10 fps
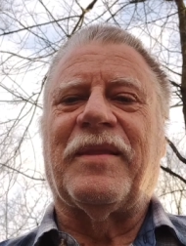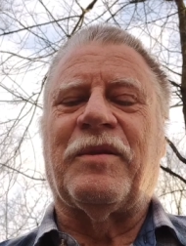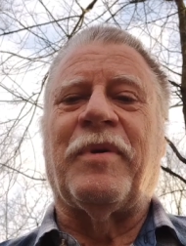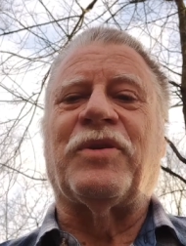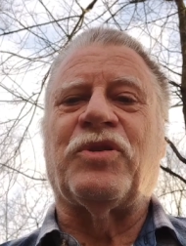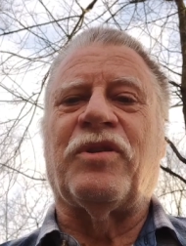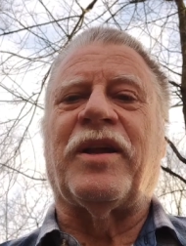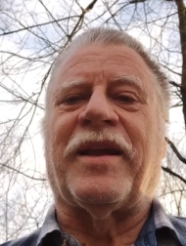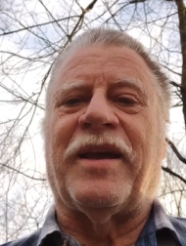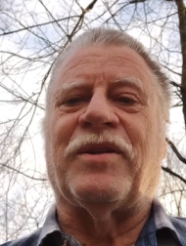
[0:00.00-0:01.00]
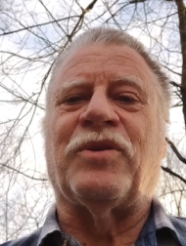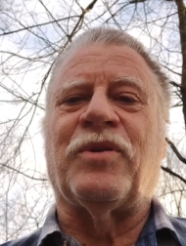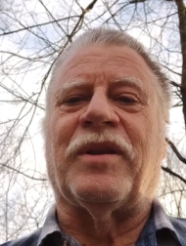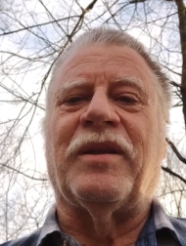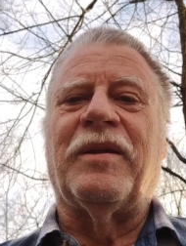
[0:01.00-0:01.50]
to make sure that I can't do
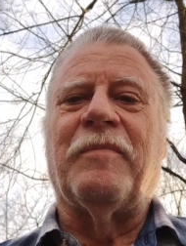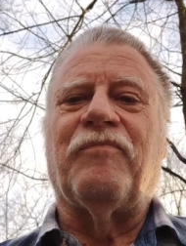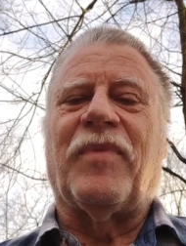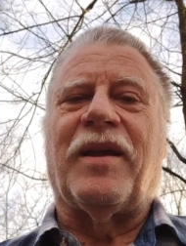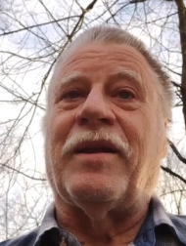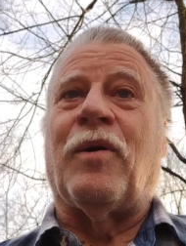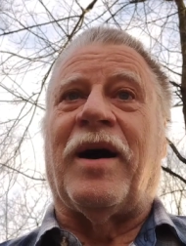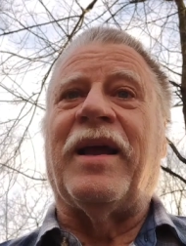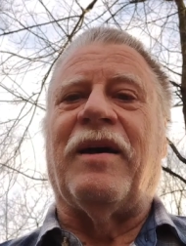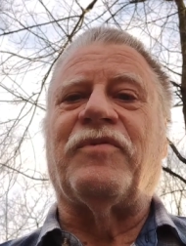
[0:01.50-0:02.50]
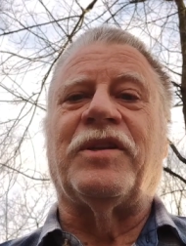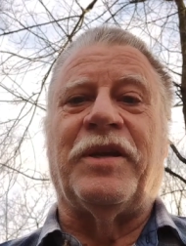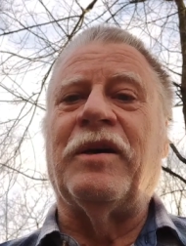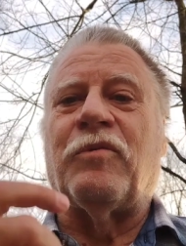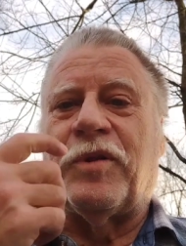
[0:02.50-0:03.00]
it. Now, I have to
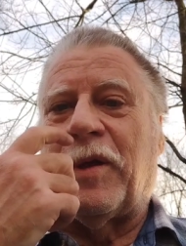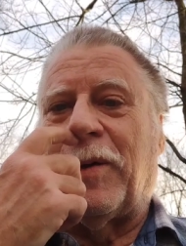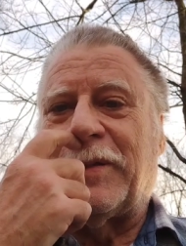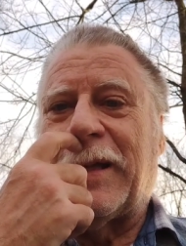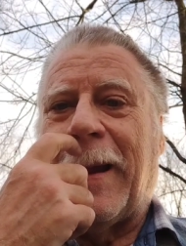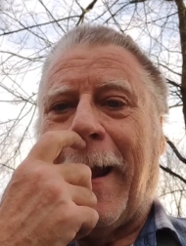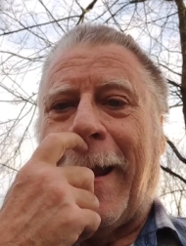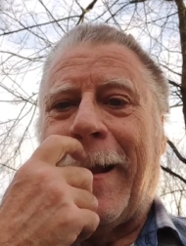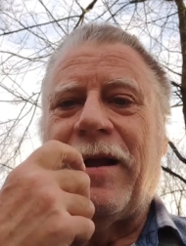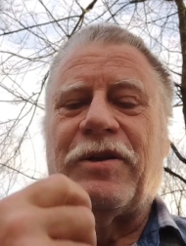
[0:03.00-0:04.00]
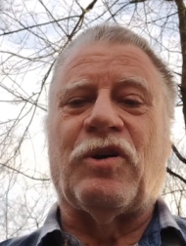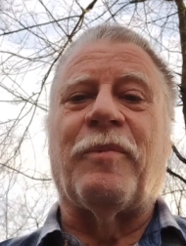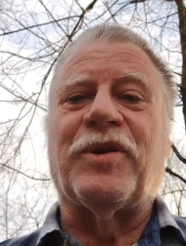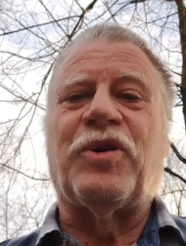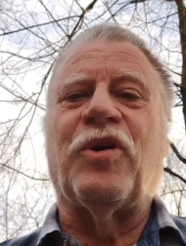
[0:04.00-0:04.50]
deal with those. So
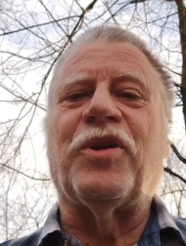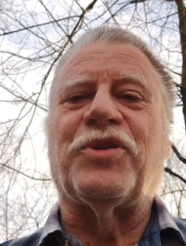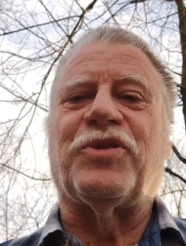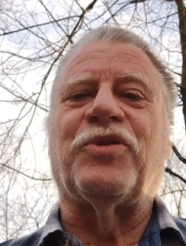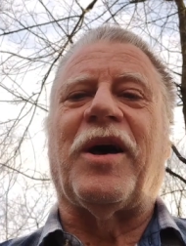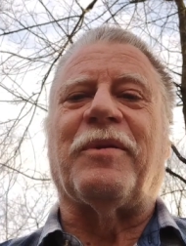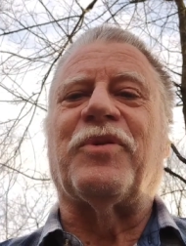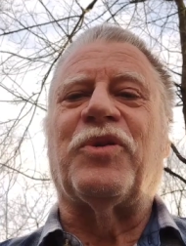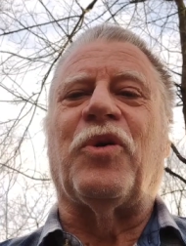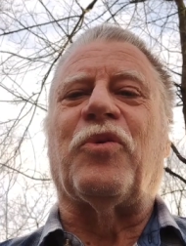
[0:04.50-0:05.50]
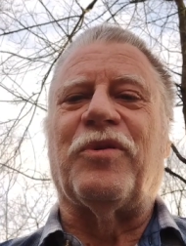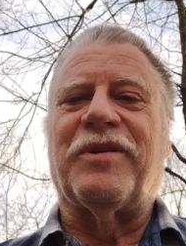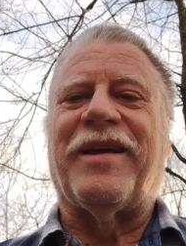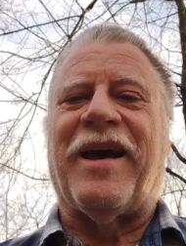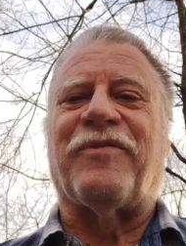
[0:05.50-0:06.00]
I'm encouraged to not go
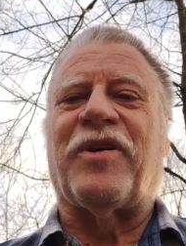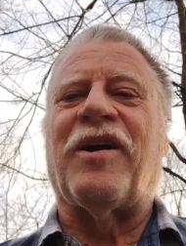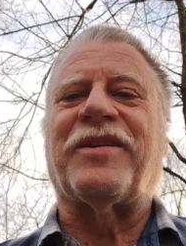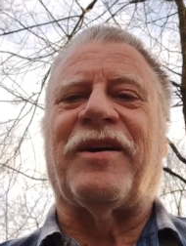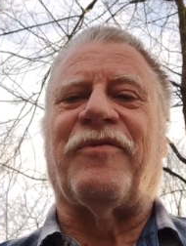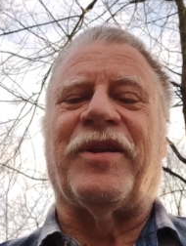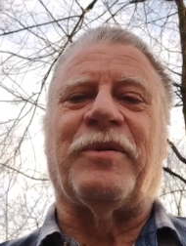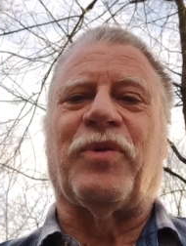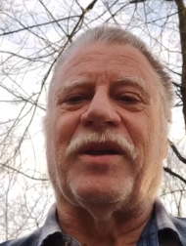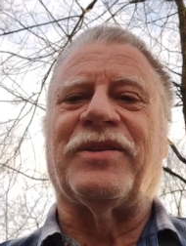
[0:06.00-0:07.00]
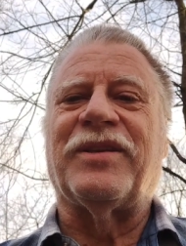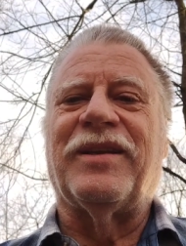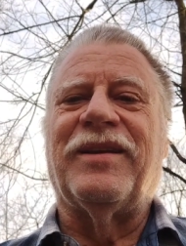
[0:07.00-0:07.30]
half-cocked off any place.